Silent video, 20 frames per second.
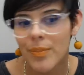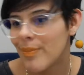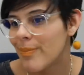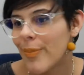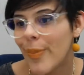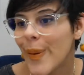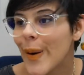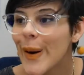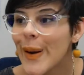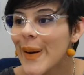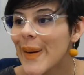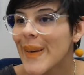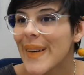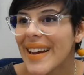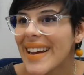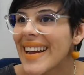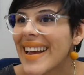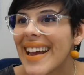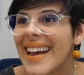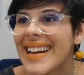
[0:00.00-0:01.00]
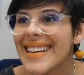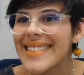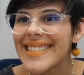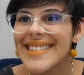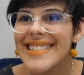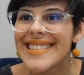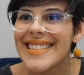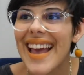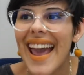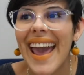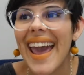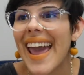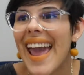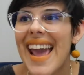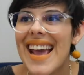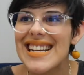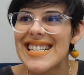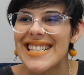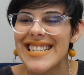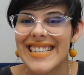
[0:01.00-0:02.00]
Puerto Ricans,
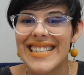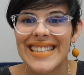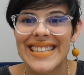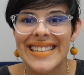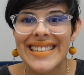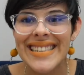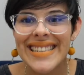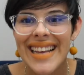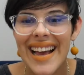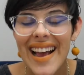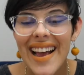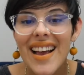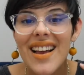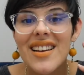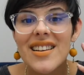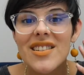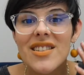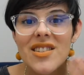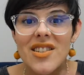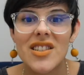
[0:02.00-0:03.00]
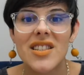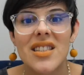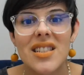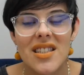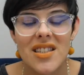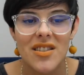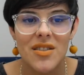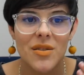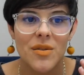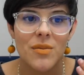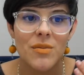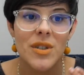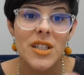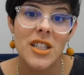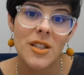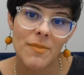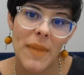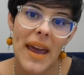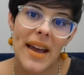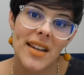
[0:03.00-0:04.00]
Asians, just
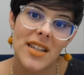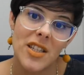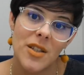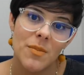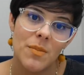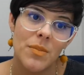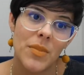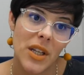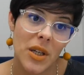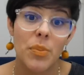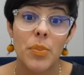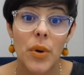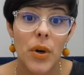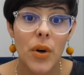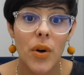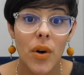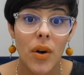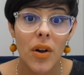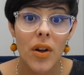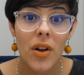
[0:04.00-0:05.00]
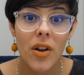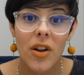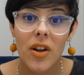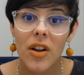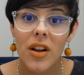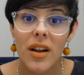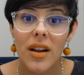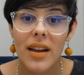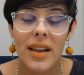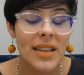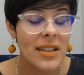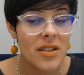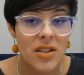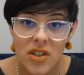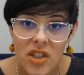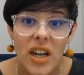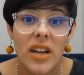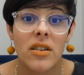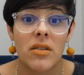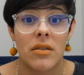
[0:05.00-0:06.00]
respect people in
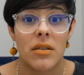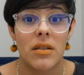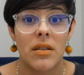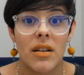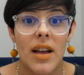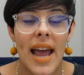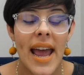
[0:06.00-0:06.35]
general.